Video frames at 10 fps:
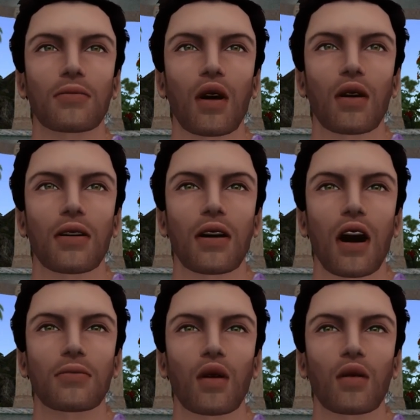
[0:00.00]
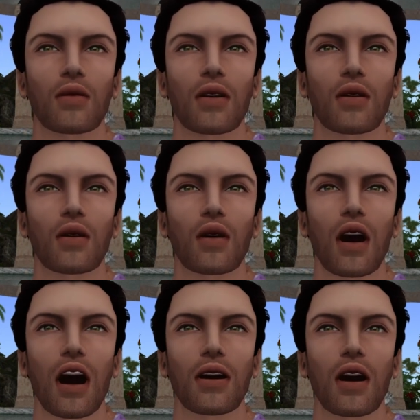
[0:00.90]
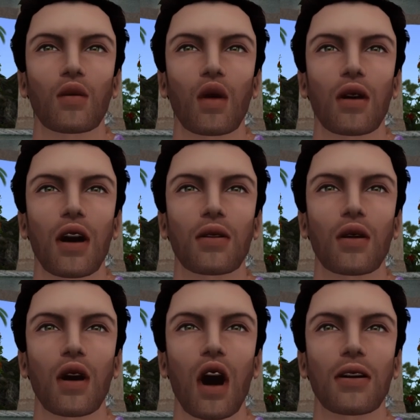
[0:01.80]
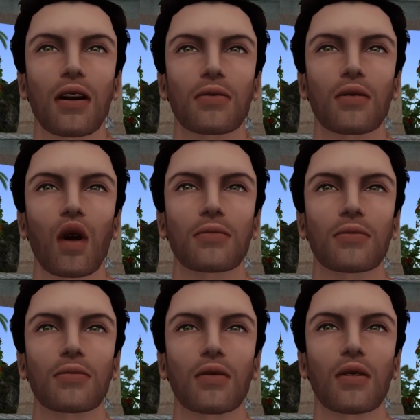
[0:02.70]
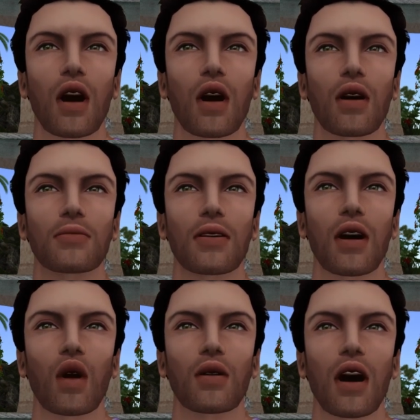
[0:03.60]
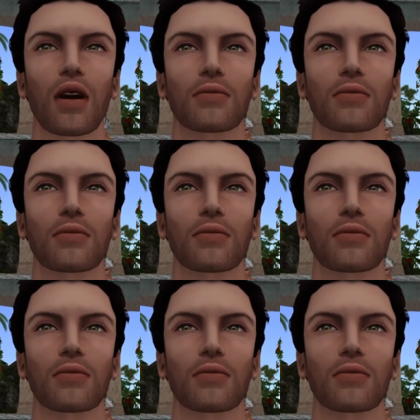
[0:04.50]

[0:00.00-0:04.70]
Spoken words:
and feel again all the life that you miss.